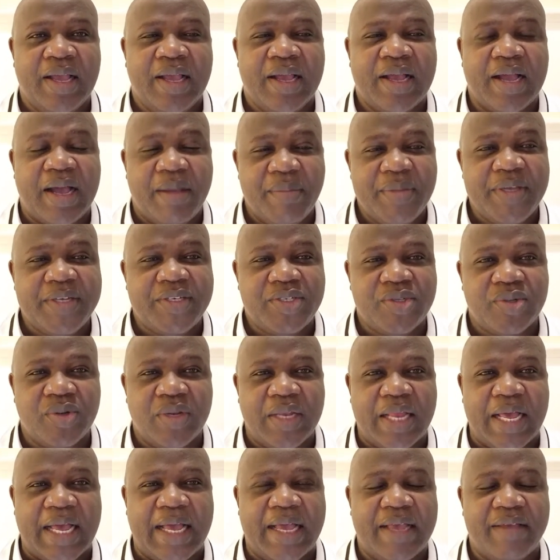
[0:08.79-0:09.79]
coming to you
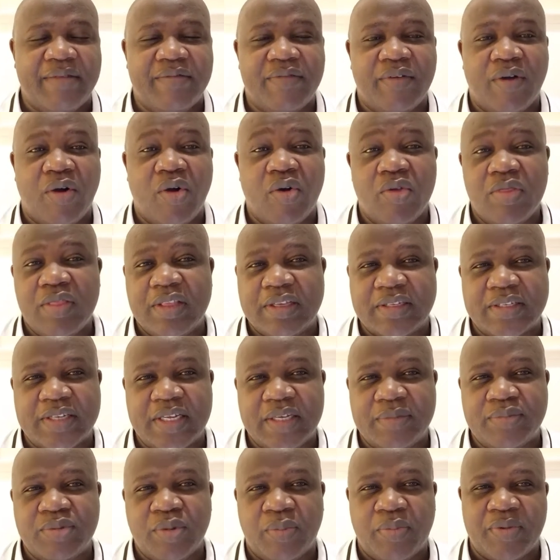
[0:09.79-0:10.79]
live on the
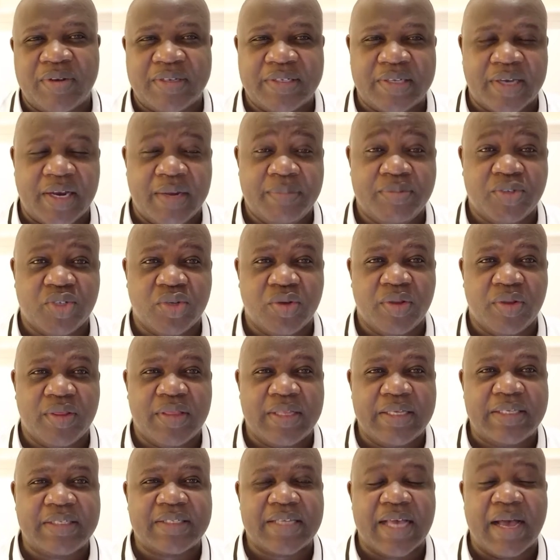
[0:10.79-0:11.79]
Scriptural Prescription this